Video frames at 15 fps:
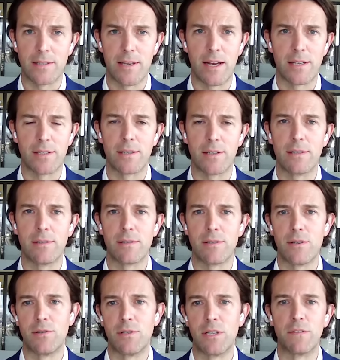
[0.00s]
sector is
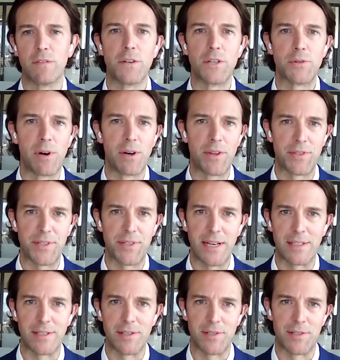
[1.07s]
no different to other
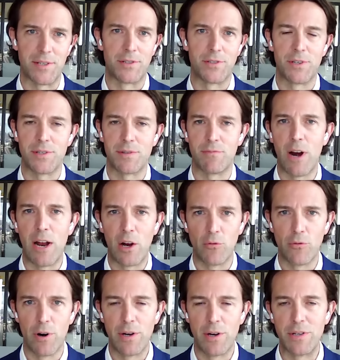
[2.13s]
sectors such as
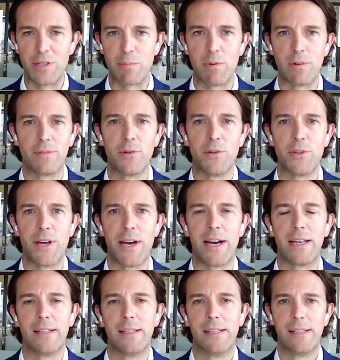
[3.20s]
railroads before
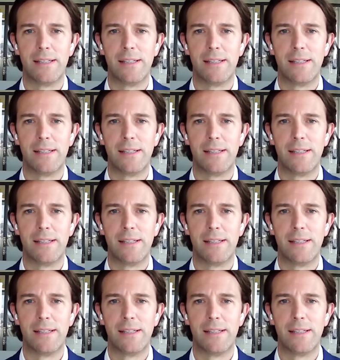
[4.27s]
that